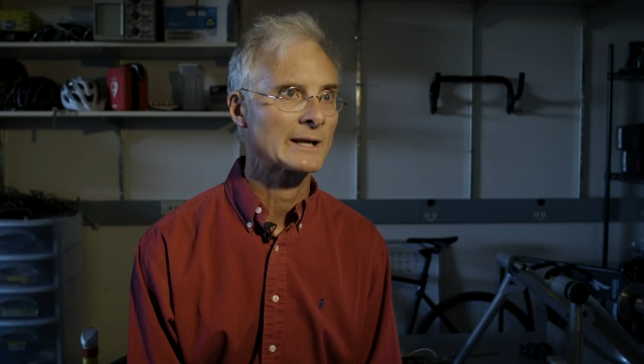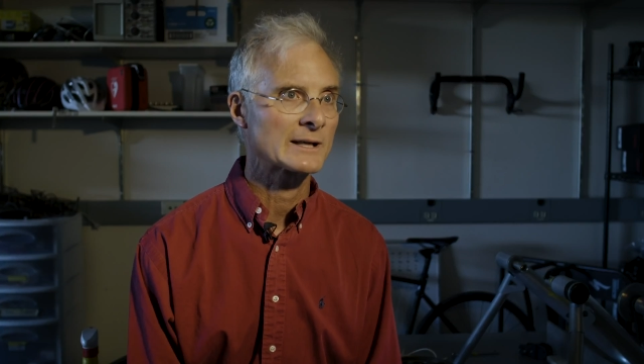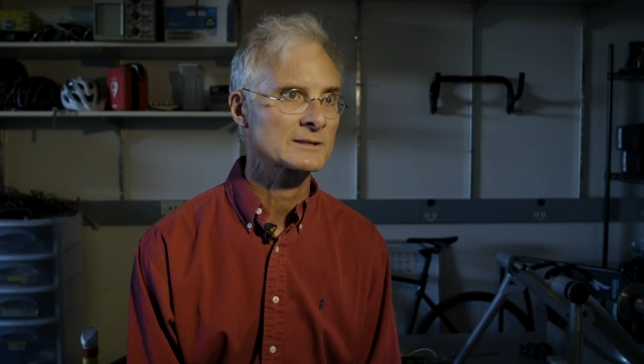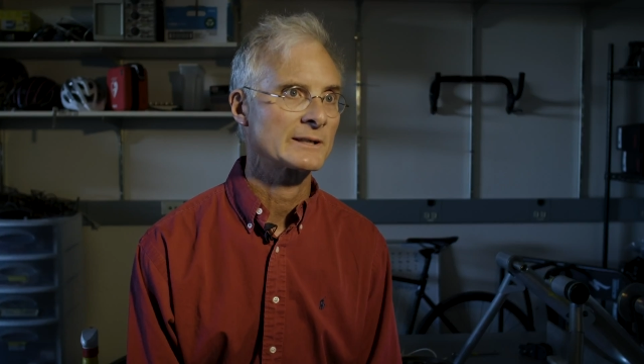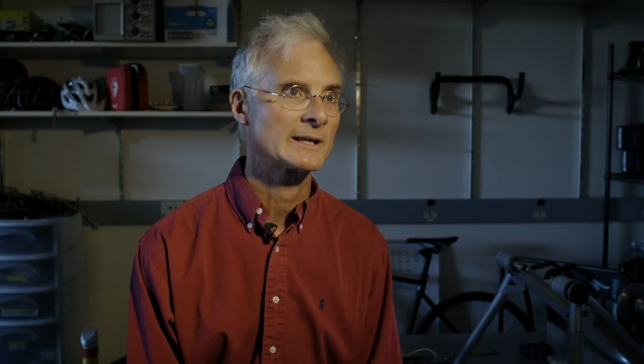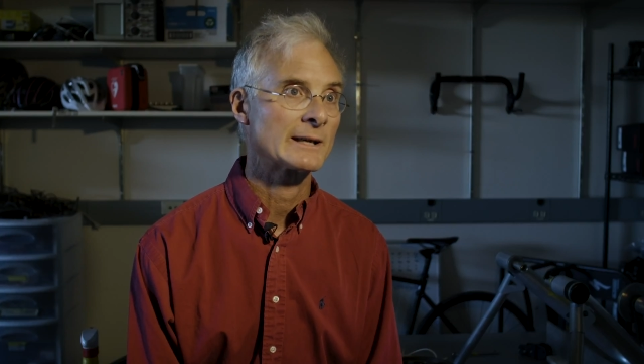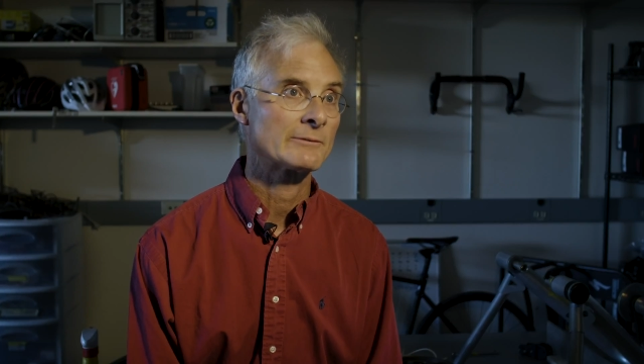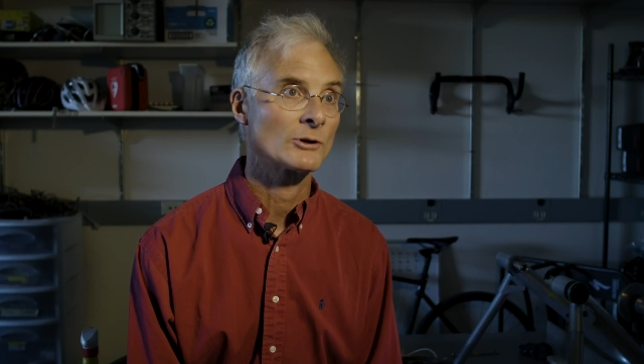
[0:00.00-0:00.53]

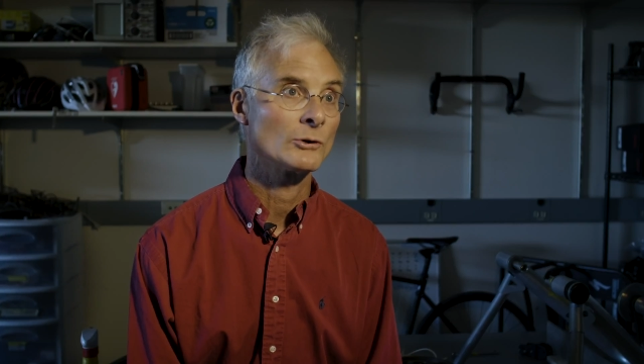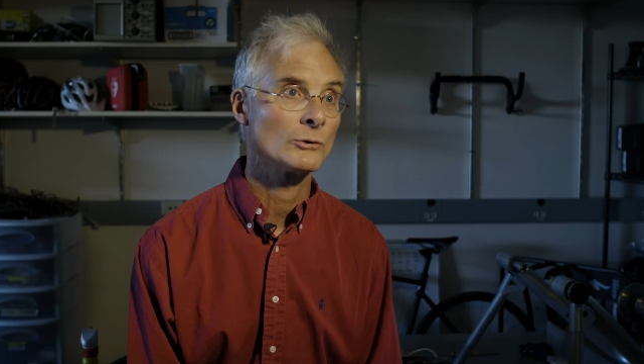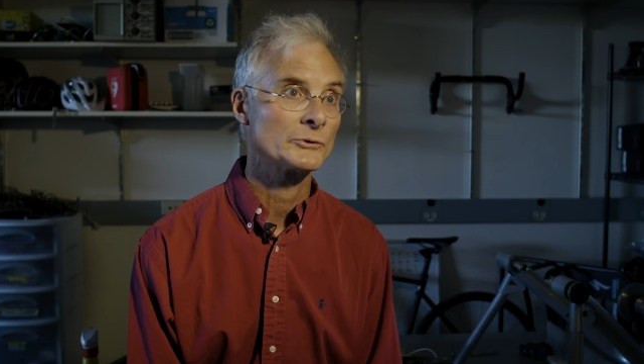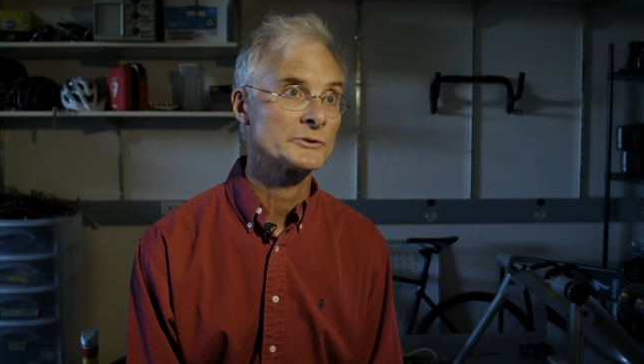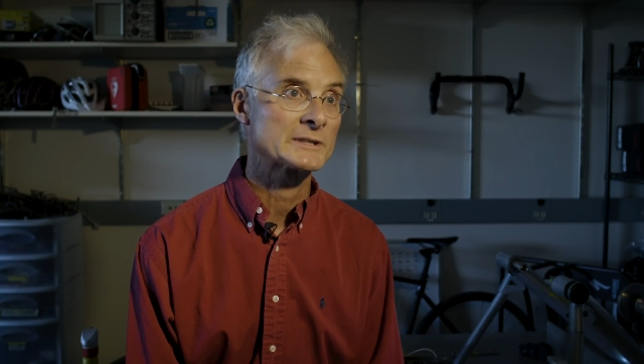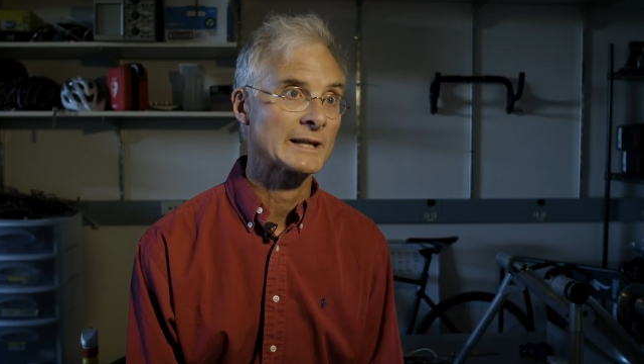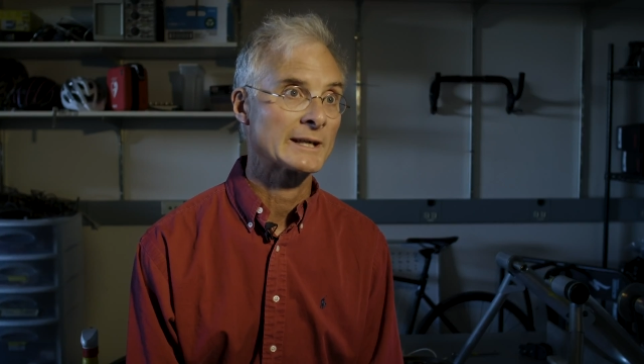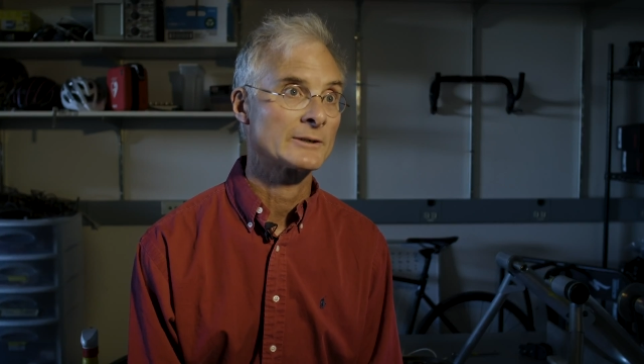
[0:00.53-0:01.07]
actually have a
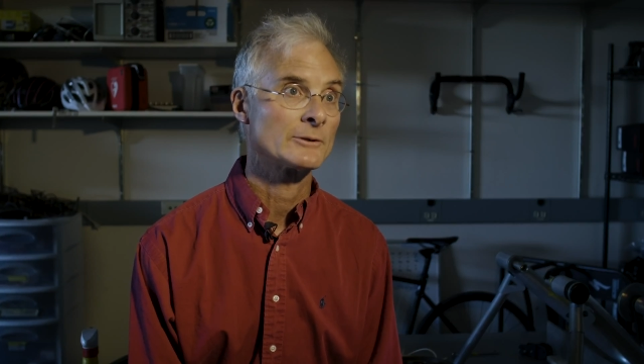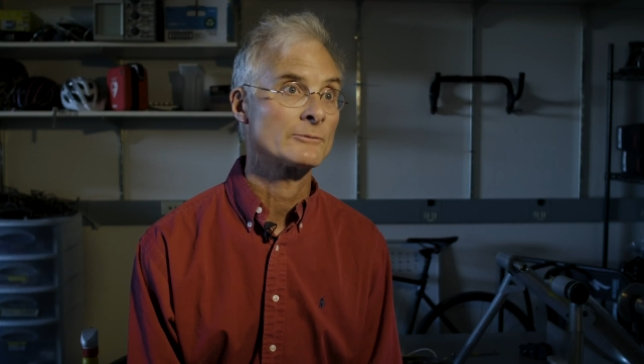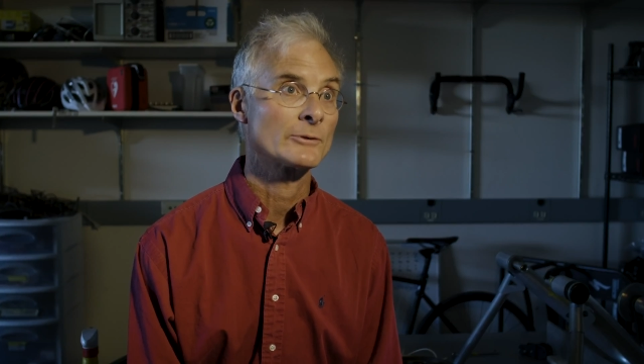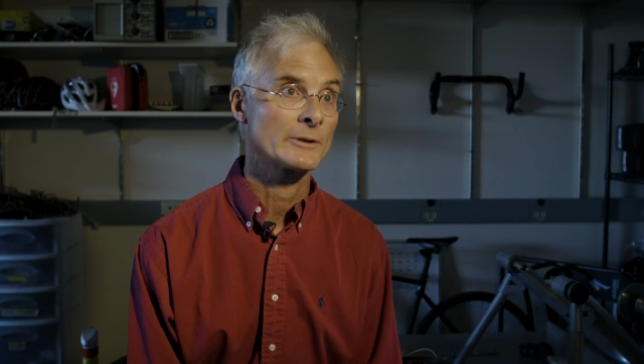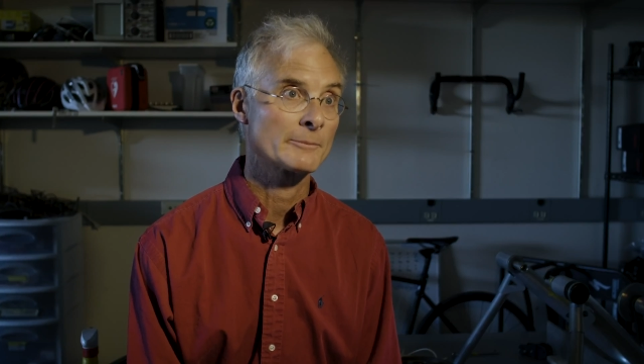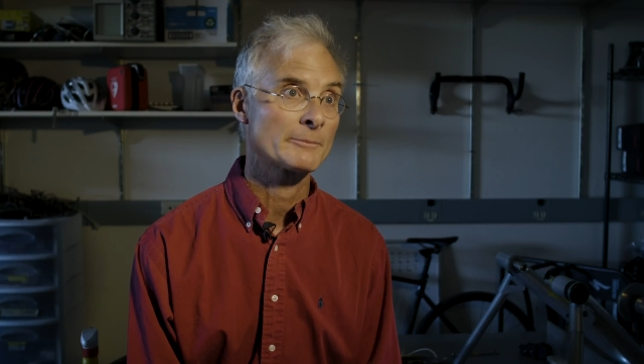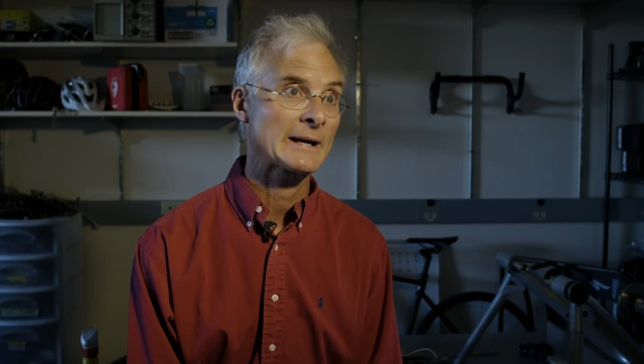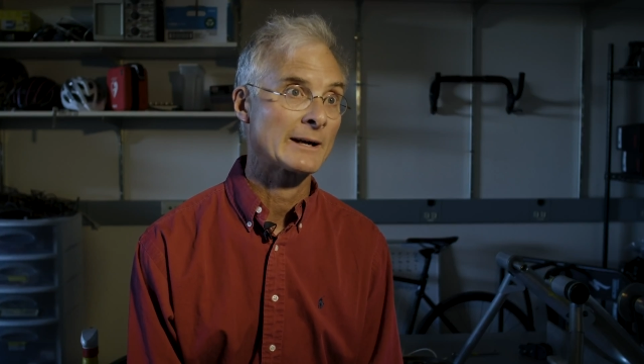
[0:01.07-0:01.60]
gold standard
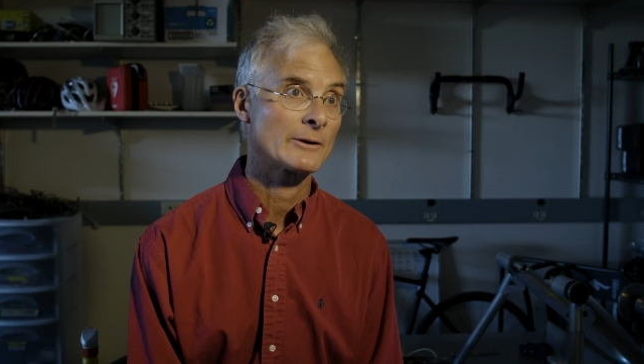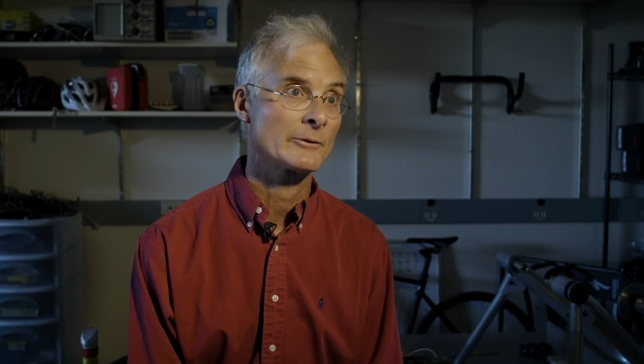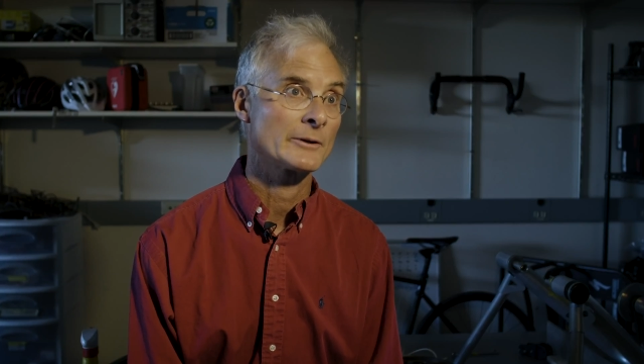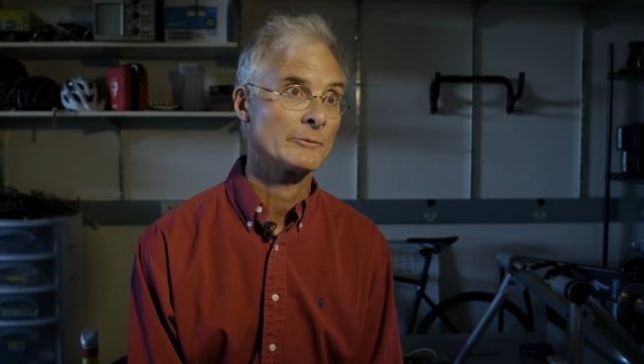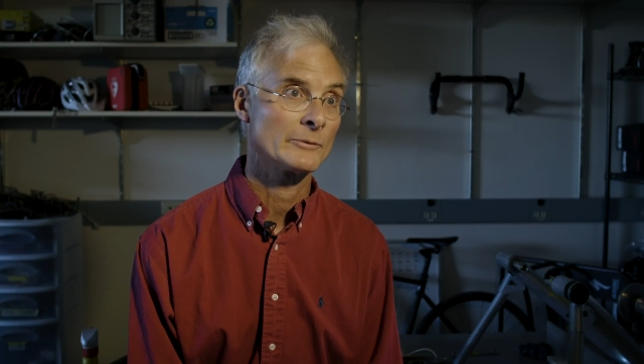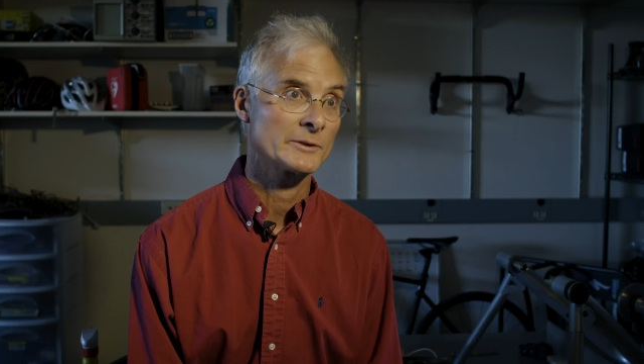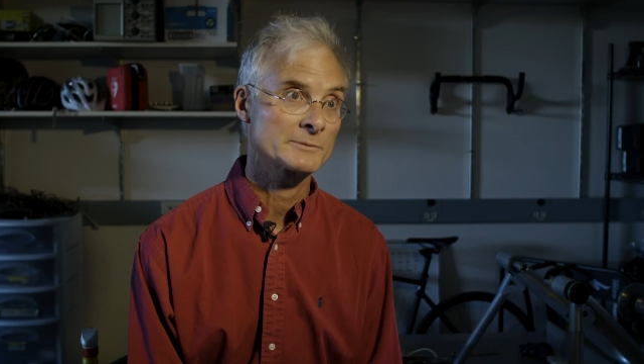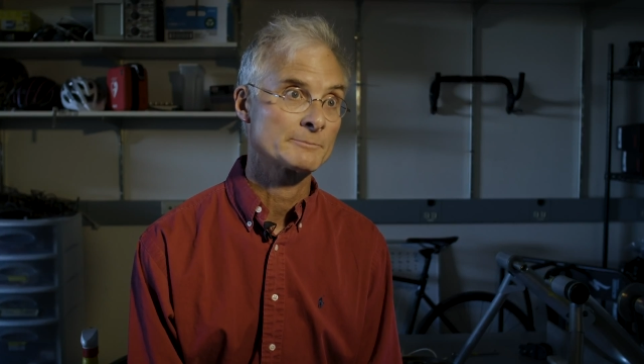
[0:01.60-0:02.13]
for the power
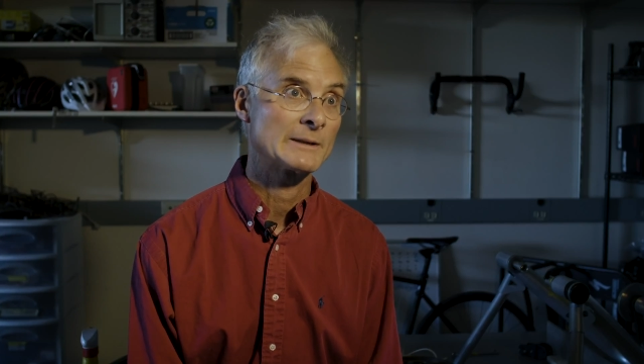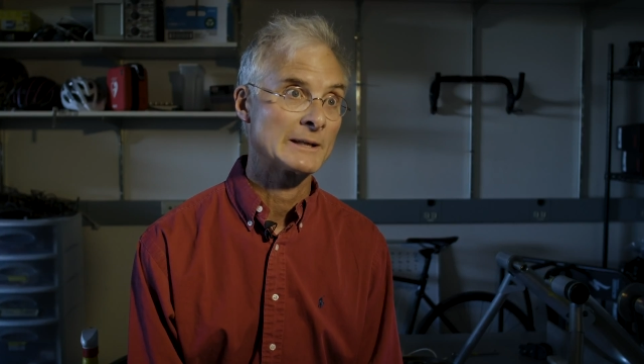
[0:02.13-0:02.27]
that was